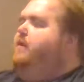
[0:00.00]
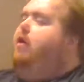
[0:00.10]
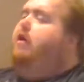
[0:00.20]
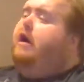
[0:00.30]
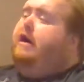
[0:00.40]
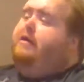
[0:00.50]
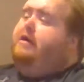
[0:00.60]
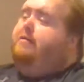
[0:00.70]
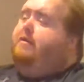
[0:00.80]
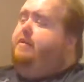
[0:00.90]
Okay,
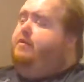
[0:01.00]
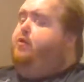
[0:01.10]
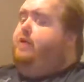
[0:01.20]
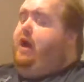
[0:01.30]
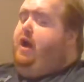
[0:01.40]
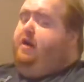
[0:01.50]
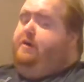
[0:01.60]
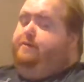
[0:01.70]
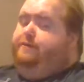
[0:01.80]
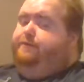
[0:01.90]
WWE
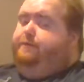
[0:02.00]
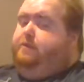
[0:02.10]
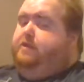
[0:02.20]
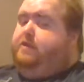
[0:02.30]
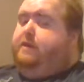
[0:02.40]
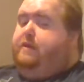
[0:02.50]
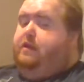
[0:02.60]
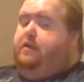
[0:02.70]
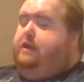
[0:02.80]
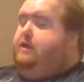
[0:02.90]
2K. There's something
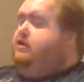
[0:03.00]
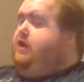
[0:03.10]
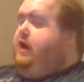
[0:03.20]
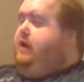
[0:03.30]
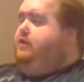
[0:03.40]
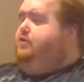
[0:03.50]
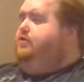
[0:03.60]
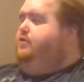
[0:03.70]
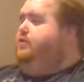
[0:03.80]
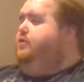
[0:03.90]
you need to
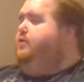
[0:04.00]
change